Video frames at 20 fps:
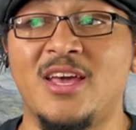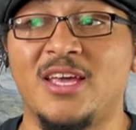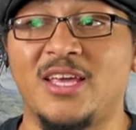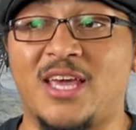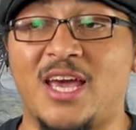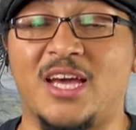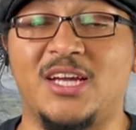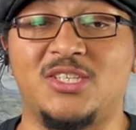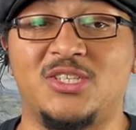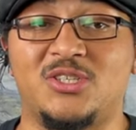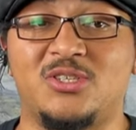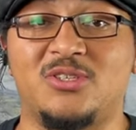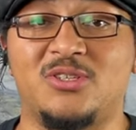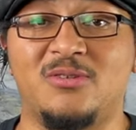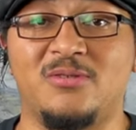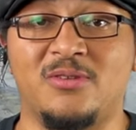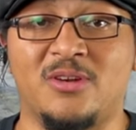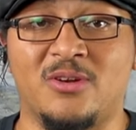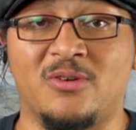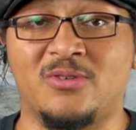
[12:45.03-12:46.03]
cage,
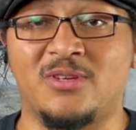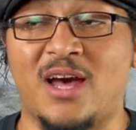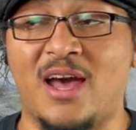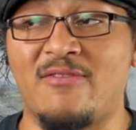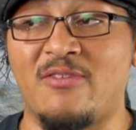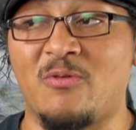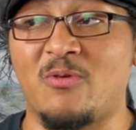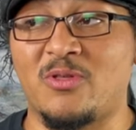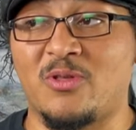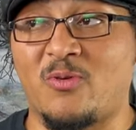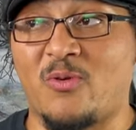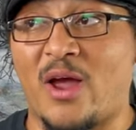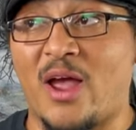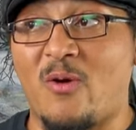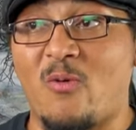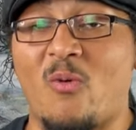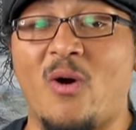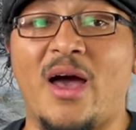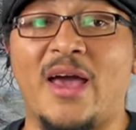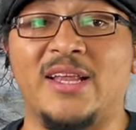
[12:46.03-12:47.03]
you know, diving with
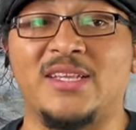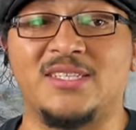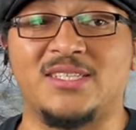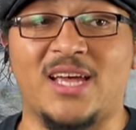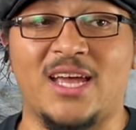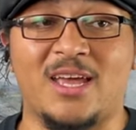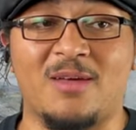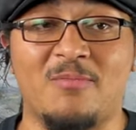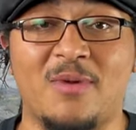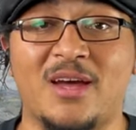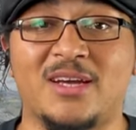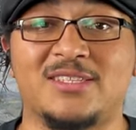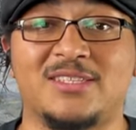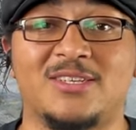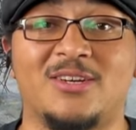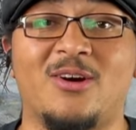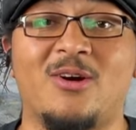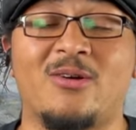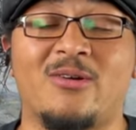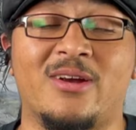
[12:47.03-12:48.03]
great whites like in
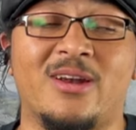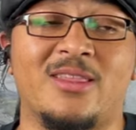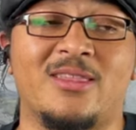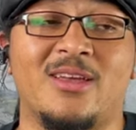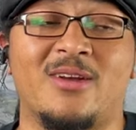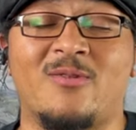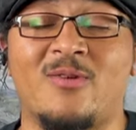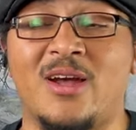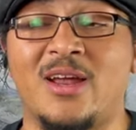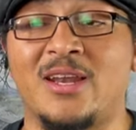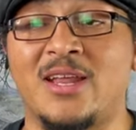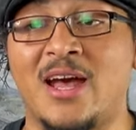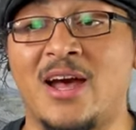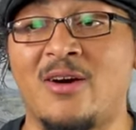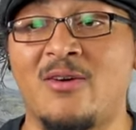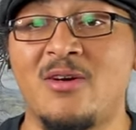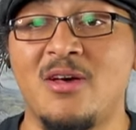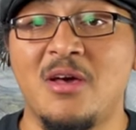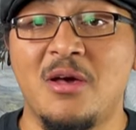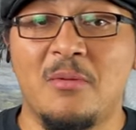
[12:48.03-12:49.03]
Mexico or anything right
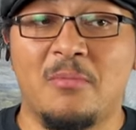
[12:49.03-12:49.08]
now.